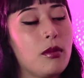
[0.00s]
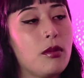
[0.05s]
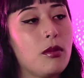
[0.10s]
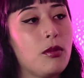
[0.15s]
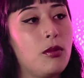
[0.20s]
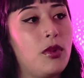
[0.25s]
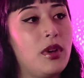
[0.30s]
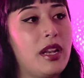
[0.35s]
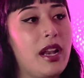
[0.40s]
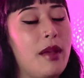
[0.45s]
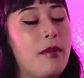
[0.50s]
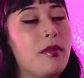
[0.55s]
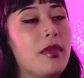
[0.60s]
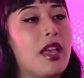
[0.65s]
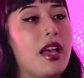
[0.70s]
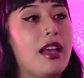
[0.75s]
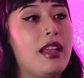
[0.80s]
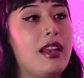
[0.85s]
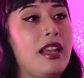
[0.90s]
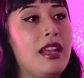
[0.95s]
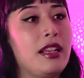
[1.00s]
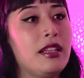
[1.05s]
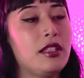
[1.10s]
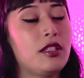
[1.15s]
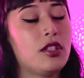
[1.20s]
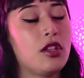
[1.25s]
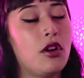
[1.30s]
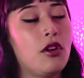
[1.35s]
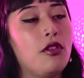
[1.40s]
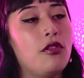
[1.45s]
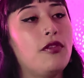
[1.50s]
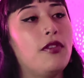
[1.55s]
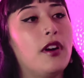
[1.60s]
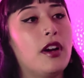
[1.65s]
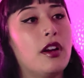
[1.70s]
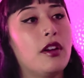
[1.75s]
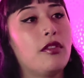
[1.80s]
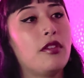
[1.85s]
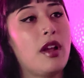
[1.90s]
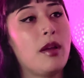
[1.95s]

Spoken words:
what I'm getting so far,